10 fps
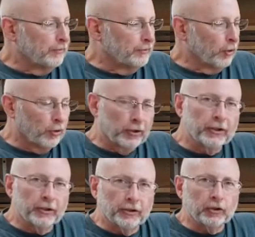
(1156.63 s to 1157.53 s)
earlier
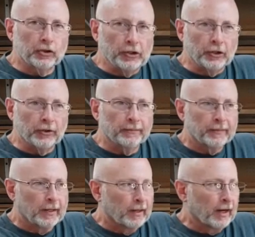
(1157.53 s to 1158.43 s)
this year,
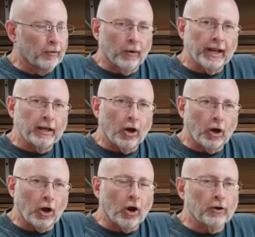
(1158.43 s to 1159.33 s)
I ran a
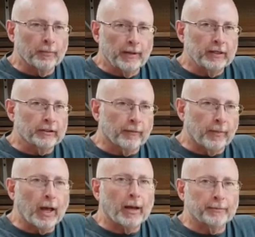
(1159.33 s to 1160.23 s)
hard piece of
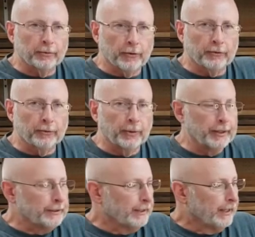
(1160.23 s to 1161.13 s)
poplar through it,
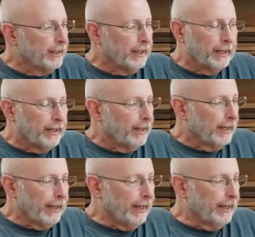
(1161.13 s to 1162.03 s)

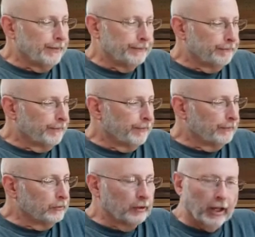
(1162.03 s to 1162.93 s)
and
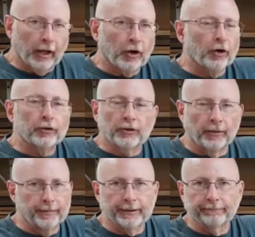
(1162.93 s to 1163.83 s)
I heard
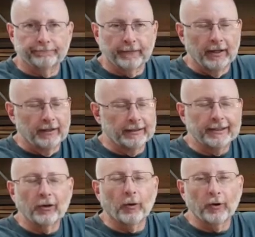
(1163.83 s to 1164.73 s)
something. Didn't
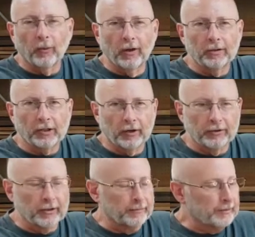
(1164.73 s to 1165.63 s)
know what it was. I heard
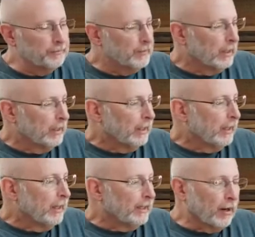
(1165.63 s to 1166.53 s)
something.
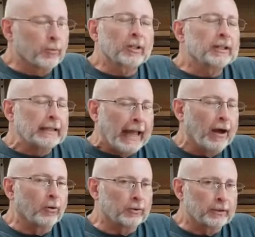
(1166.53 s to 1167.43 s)
It got really
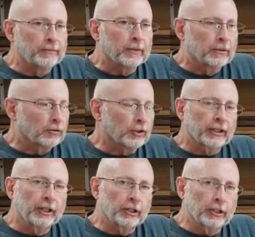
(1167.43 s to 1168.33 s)
loud. Took it
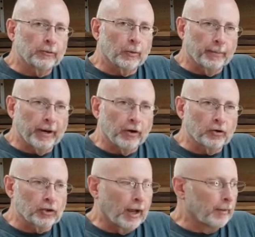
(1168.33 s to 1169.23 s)
into the repair
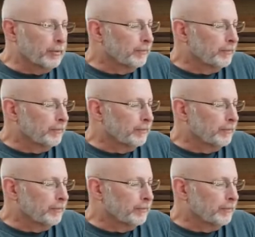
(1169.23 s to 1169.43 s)
shop,